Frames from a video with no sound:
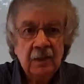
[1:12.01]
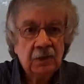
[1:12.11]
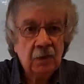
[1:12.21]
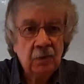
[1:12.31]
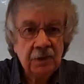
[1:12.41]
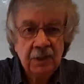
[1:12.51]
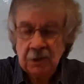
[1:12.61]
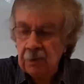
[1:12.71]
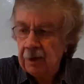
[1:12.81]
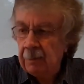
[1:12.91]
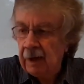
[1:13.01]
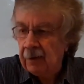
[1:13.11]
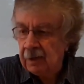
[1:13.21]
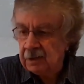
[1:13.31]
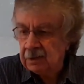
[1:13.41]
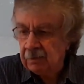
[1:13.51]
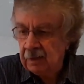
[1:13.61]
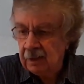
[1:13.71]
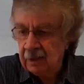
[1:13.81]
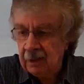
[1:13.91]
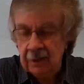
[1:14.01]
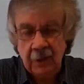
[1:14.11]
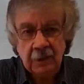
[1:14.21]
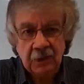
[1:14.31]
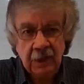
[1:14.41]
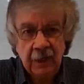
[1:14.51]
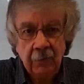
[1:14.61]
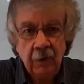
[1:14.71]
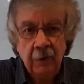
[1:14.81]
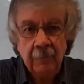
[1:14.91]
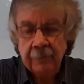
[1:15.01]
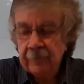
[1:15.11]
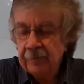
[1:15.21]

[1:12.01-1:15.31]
So what's this one about, I hear you say? Well,